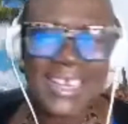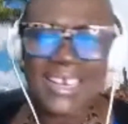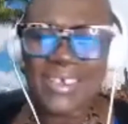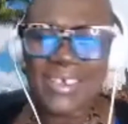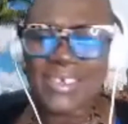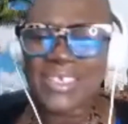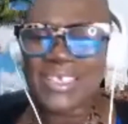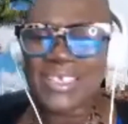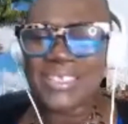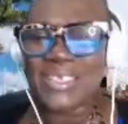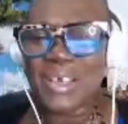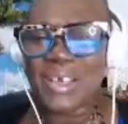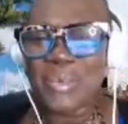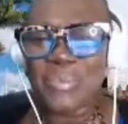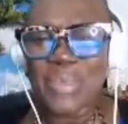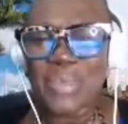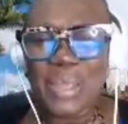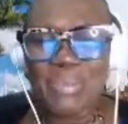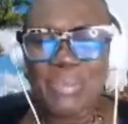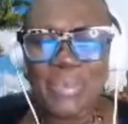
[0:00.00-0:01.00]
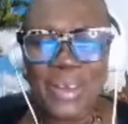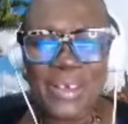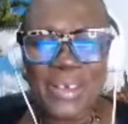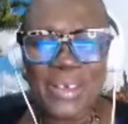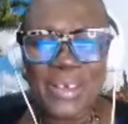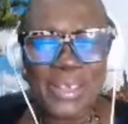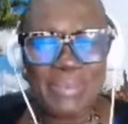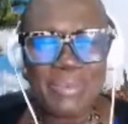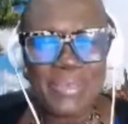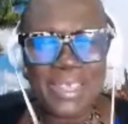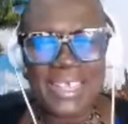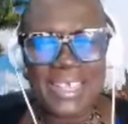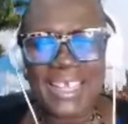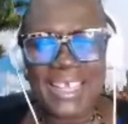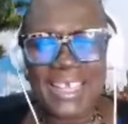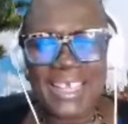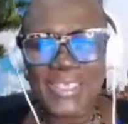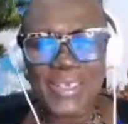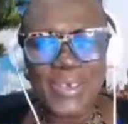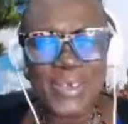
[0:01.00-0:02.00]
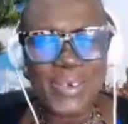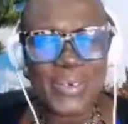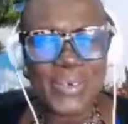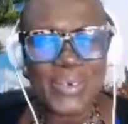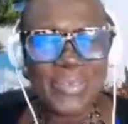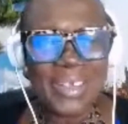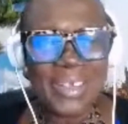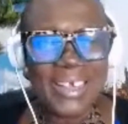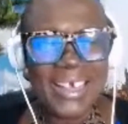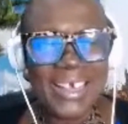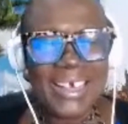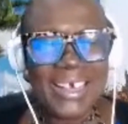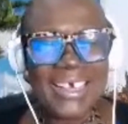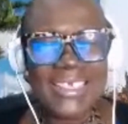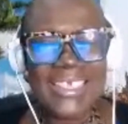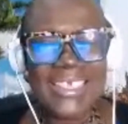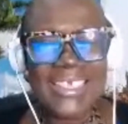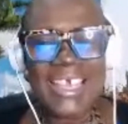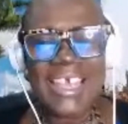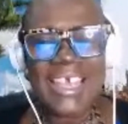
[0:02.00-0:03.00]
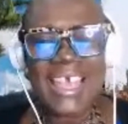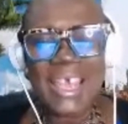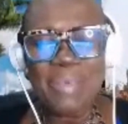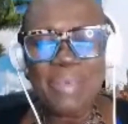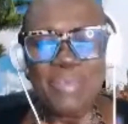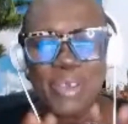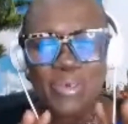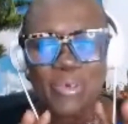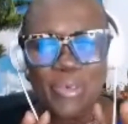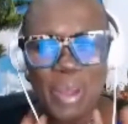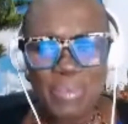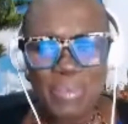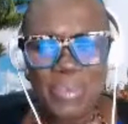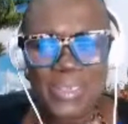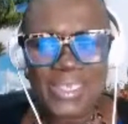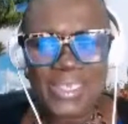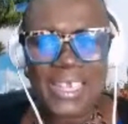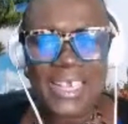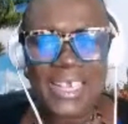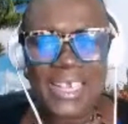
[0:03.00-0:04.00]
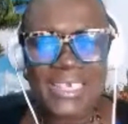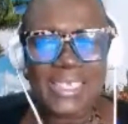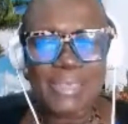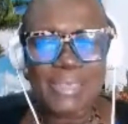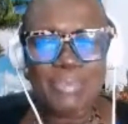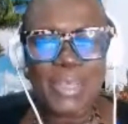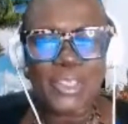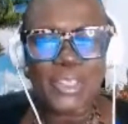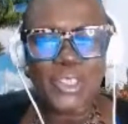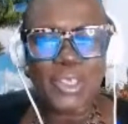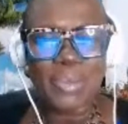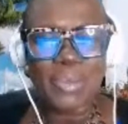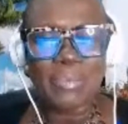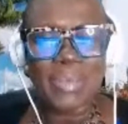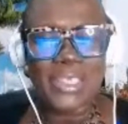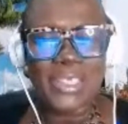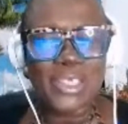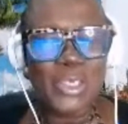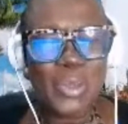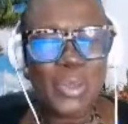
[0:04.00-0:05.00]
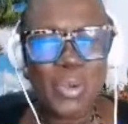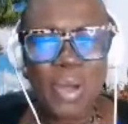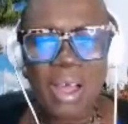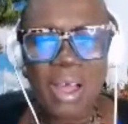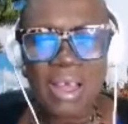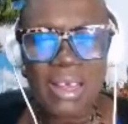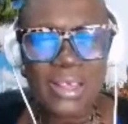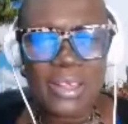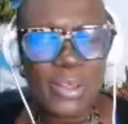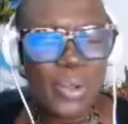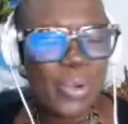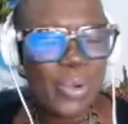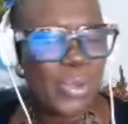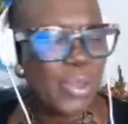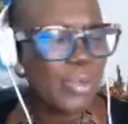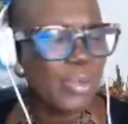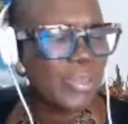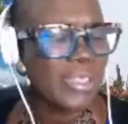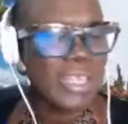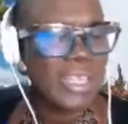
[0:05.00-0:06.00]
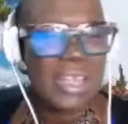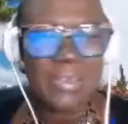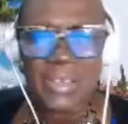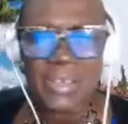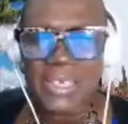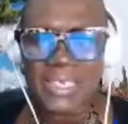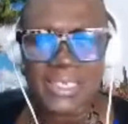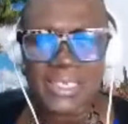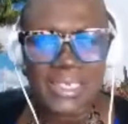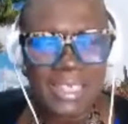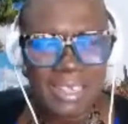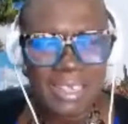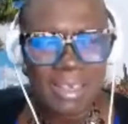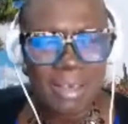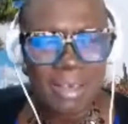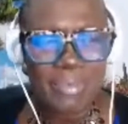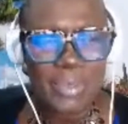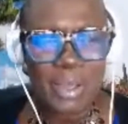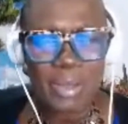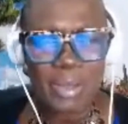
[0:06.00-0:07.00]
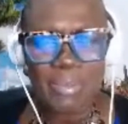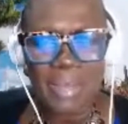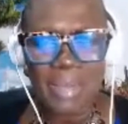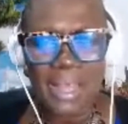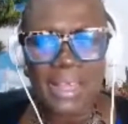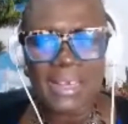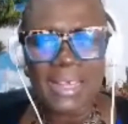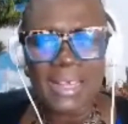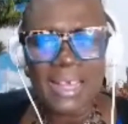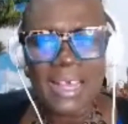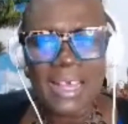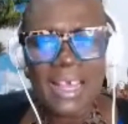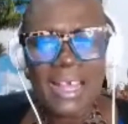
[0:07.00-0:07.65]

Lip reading: tell you, these young people are something else, you know, because he came to represent his bishop, but you're tearing this thing up, young man.